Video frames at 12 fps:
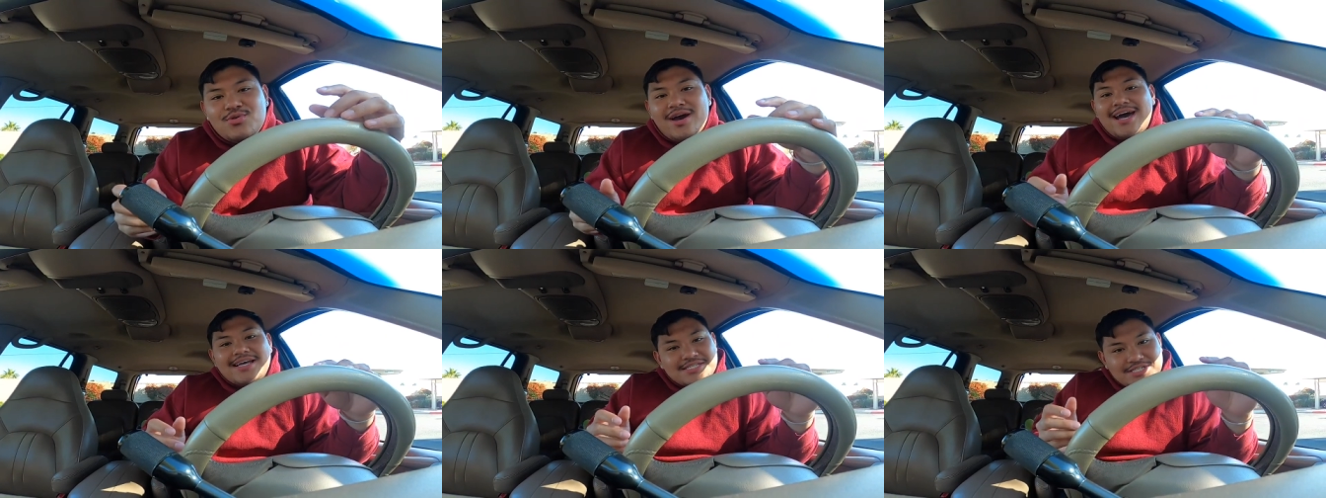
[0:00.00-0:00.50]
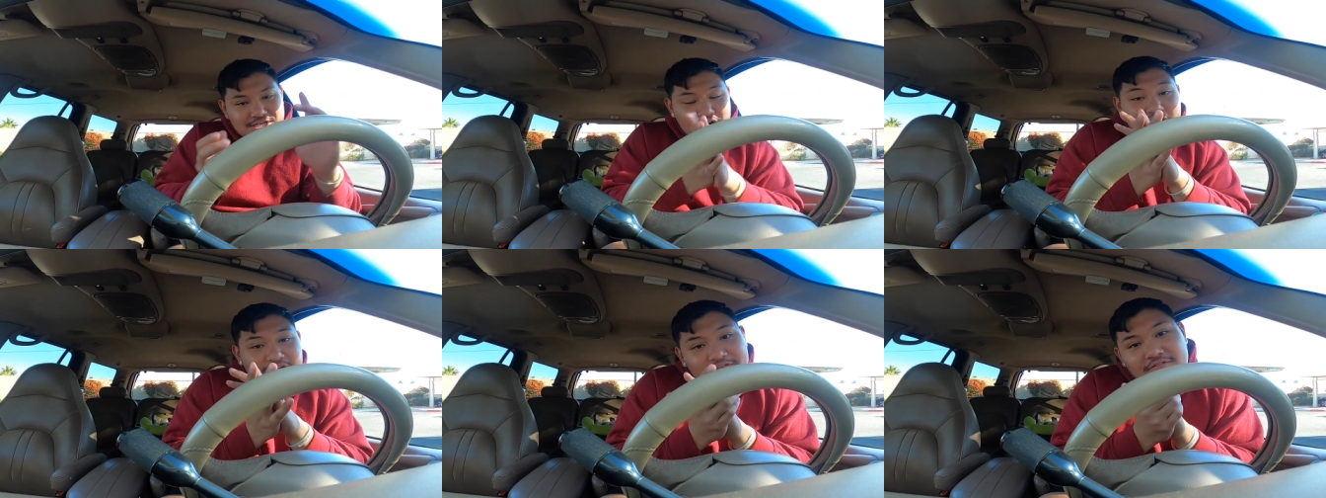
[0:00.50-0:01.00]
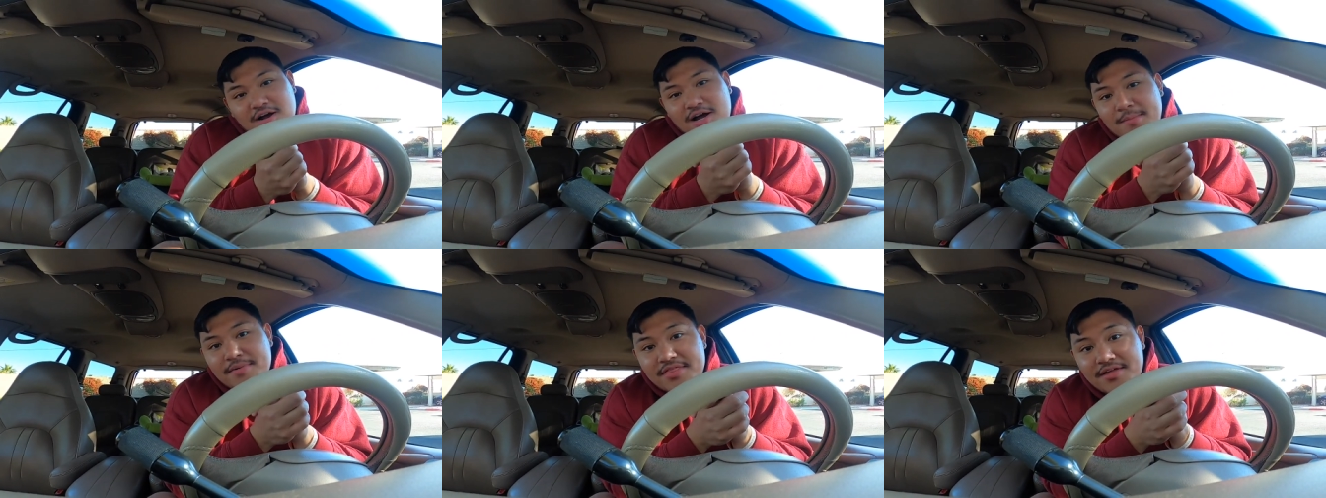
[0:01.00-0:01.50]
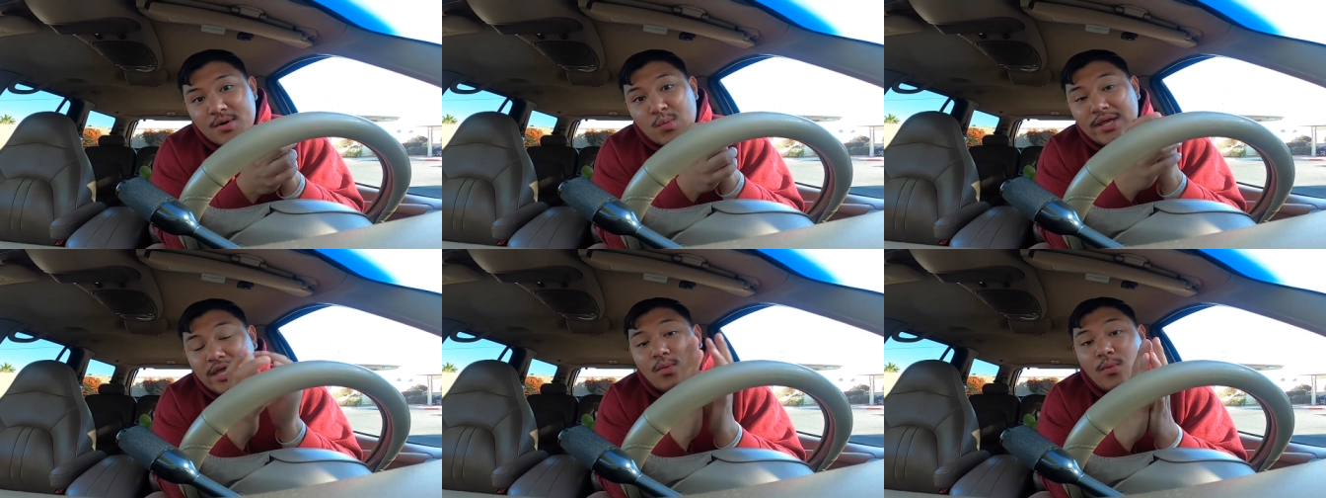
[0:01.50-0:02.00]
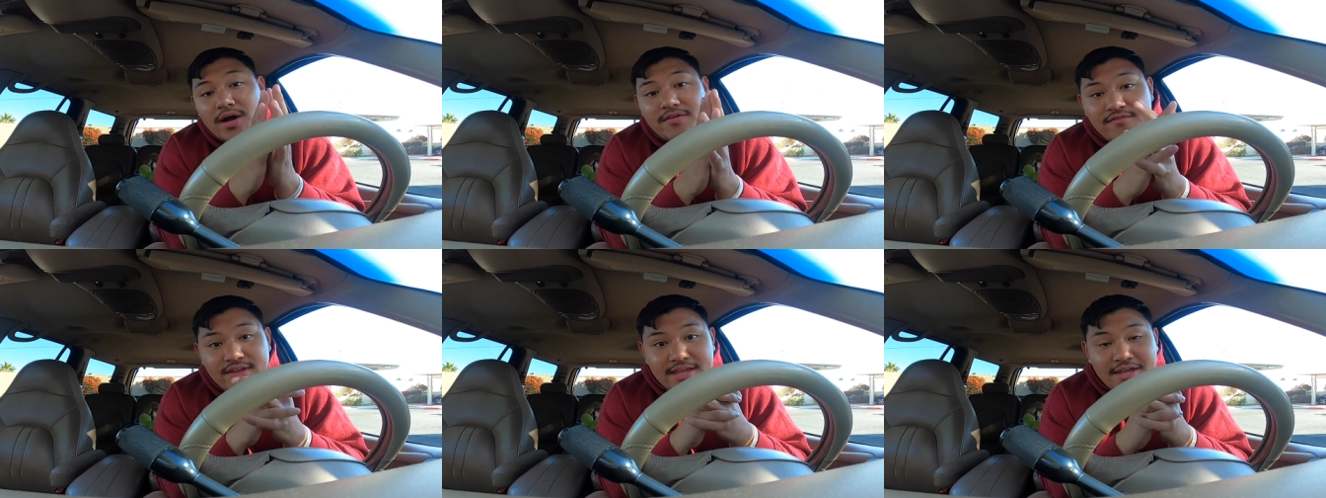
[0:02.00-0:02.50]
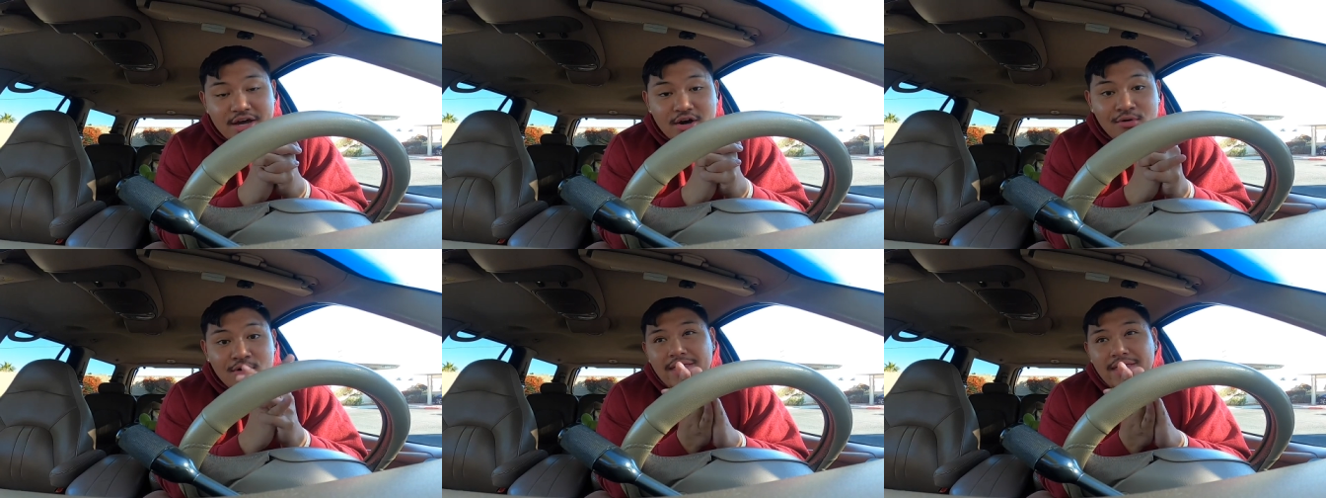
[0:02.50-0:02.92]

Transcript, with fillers: you guys saw from the week one video,